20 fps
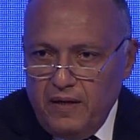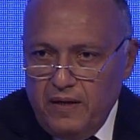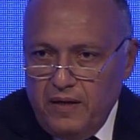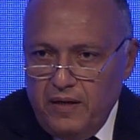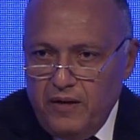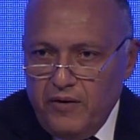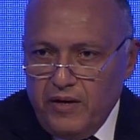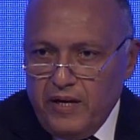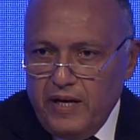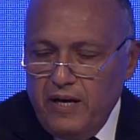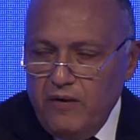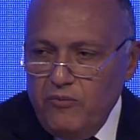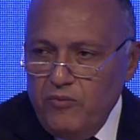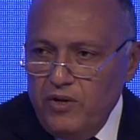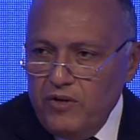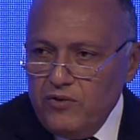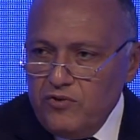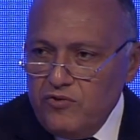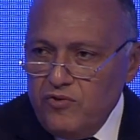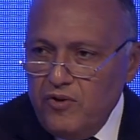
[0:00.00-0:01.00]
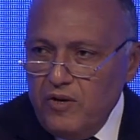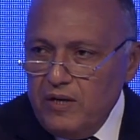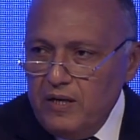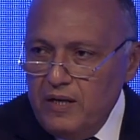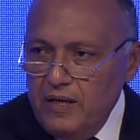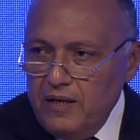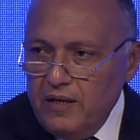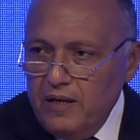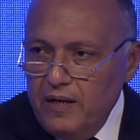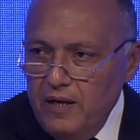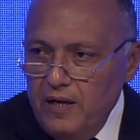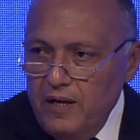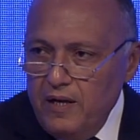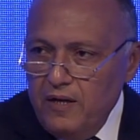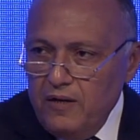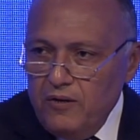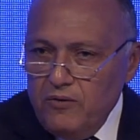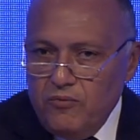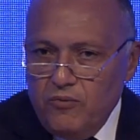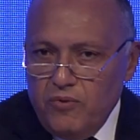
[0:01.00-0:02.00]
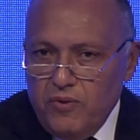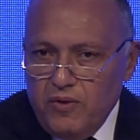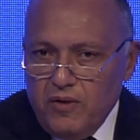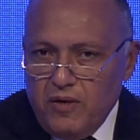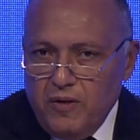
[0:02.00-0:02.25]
Here again, we are struggling with